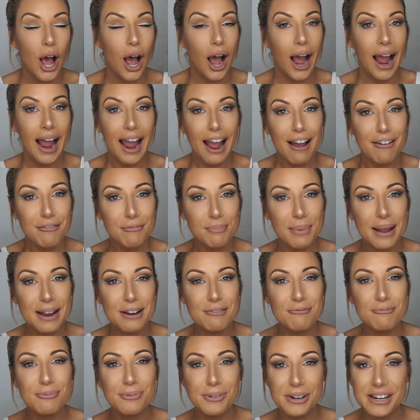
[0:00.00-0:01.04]
I have
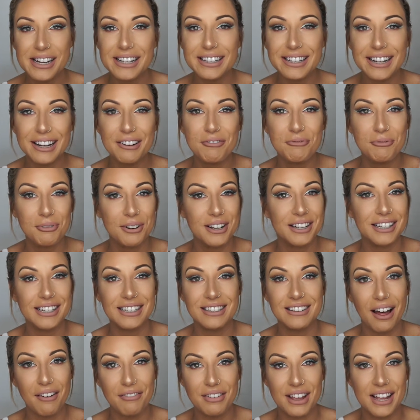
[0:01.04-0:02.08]
been really
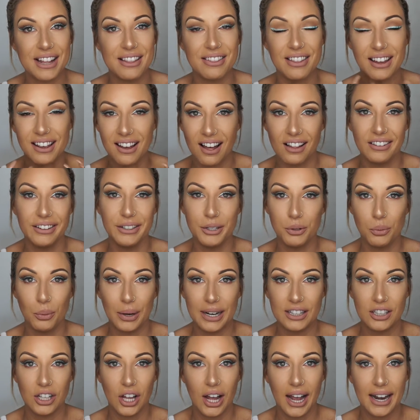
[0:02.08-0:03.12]
loving the colored
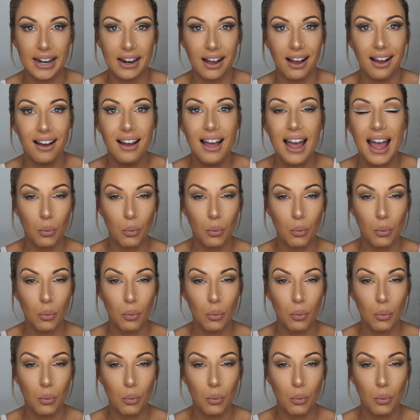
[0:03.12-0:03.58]
wing liner.